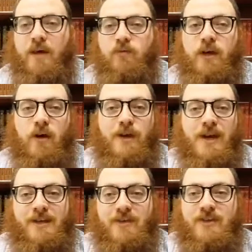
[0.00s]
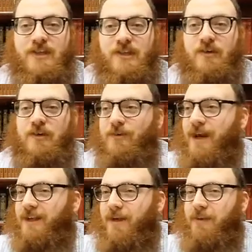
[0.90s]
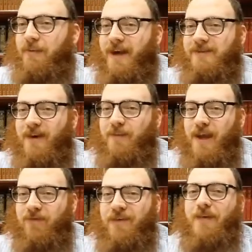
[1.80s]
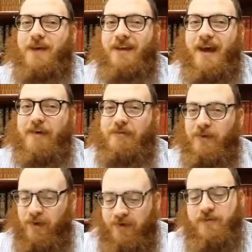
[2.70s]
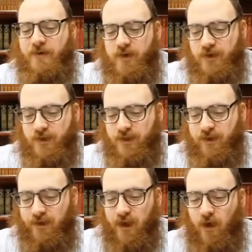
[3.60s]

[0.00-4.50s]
we are reading in the Siddur, right, coming back to our main topic now after a long diversion,